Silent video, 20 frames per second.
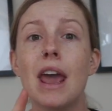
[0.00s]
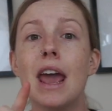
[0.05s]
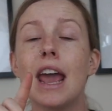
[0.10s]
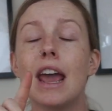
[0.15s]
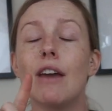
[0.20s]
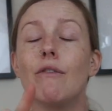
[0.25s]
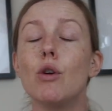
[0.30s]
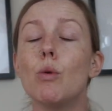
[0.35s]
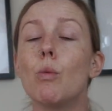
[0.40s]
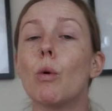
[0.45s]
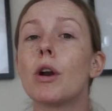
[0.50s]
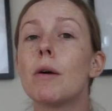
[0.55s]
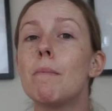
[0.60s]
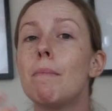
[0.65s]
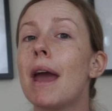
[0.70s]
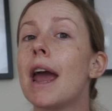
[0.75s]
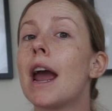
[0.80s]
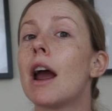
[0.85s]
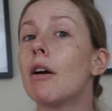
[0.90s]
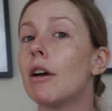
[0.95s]
If you want to
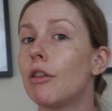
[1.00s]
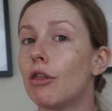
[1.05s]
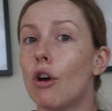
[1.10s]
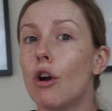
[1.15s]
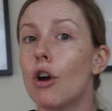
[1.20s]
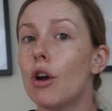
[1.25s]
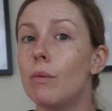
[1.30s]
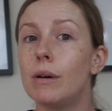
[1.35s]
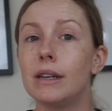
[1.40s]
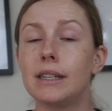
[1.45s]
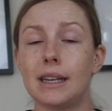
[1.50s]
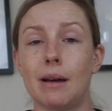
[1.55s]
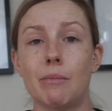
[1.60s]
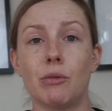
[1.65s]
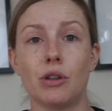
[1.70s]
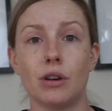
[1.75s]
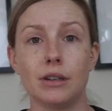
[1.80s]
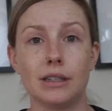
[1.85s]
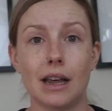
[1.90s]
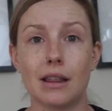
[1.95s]
pair it though with some of
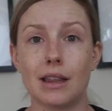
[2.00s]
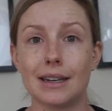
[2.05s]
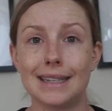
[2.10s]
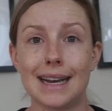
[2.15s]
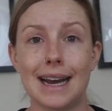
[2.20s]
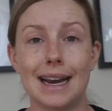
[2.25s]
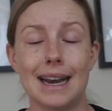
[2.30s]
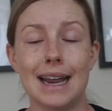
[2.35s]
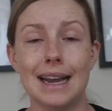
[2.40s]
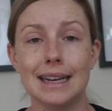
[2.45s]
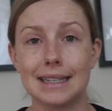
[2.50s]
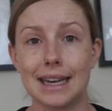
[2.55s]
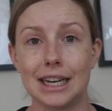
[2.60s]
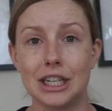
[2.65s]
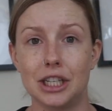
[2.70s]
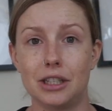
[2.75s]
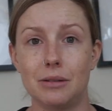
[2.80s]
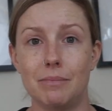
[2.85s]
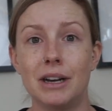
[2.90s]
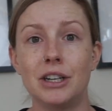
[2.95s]
those other techniques I
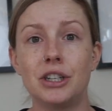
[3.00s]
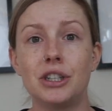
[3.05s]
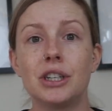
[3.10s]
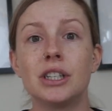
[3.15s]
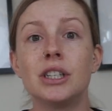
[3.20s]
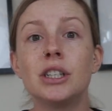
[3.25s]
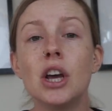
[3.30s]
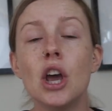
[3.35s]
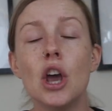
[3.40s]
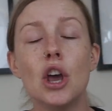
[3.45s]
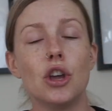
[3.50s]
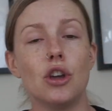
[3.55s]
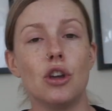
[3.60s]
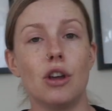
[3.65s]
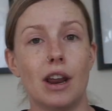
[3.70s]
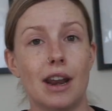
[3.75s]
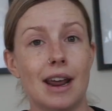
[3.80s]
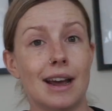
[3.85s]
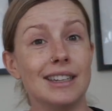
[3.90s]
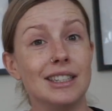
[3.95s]
just mentioned, you
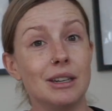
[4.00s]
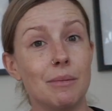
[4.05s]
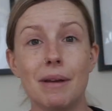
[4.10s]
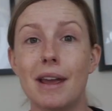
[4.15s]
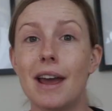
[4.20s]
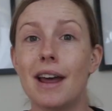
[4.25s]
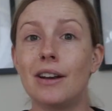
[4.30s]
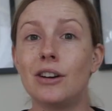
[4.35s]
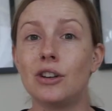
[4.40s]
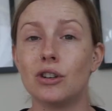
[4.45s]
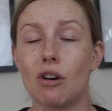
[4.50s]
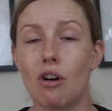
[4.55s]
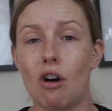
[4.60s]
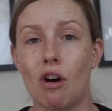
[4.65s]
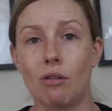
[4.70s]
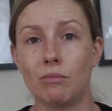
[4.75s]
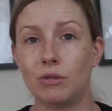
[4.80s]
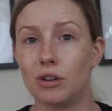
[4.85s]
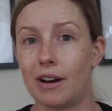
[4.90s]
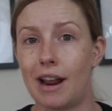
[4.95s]
can head to
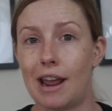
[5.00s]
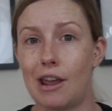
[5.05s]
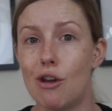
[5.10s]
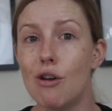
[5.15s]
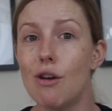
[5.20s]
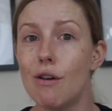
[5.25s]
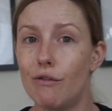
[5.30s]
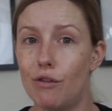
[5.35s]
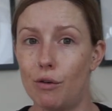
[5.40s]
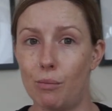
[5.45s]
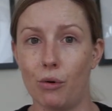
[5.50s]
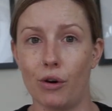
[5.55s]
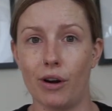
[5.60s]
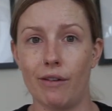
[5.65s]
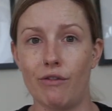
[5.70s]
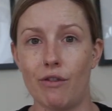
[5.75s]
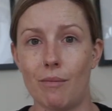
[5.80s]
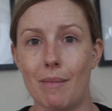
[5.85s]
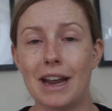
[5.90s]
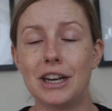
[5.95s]
bn.com.au for more
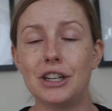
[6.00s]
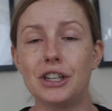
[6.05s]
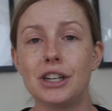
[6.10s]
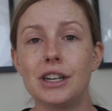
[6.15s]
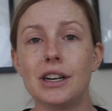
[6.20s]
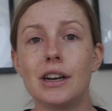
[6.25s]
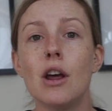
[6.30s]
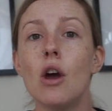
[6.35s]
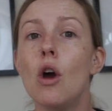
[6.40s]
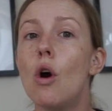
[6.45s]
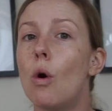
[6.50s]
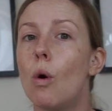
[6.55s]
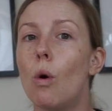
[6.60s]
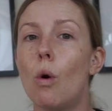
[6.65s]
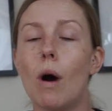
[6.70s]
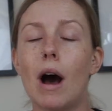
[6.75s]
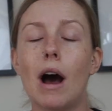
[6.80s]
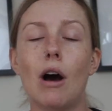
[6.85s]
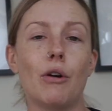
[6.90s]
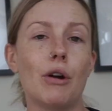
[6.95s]
information,
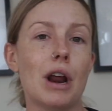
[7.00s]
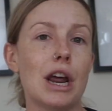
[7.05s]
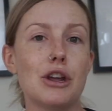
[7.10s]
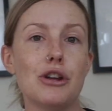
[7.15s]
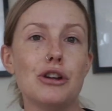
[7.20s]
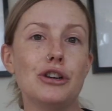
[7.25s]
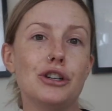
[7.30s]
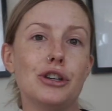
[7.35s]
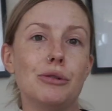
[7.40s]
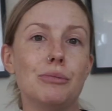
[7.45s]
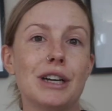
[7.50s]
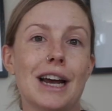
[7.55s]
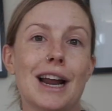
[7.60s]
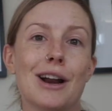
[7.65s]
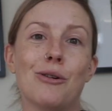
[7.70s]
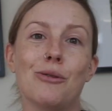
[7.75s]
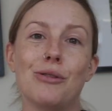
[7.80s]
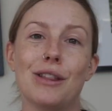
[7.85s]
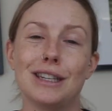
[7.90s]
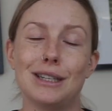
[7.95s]
or on our YouTube
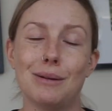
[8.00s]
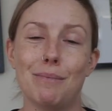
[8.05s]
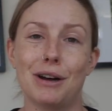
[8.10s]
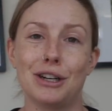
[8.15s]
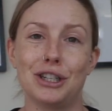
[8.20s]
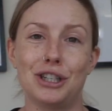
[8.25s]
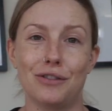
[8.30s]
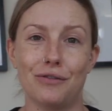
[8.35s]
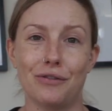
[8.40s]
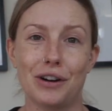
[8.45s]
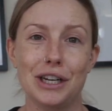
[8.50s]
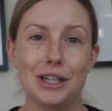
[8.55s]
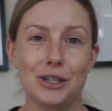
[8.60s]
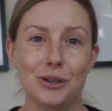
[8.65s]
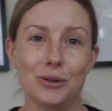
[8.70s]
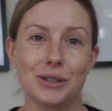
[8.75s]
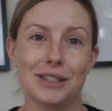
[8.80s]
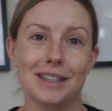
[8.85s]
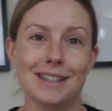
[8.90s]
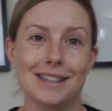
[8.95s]
channel, there's a bunch of
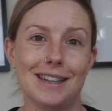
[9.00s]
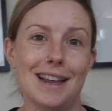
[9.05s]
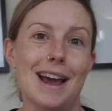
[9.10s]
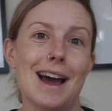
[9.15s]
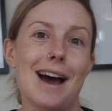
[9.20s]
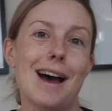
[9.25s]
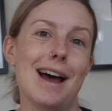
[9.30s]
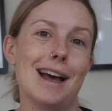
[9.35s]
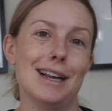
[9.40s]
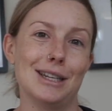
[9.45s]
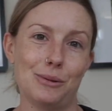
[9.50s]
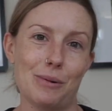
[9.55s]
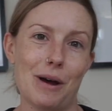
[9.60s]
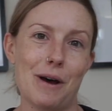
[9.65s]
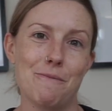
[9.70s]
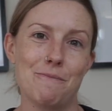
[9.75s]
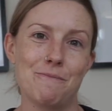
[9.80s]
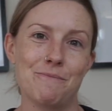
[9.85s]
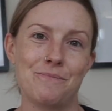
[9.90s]
resources there as well.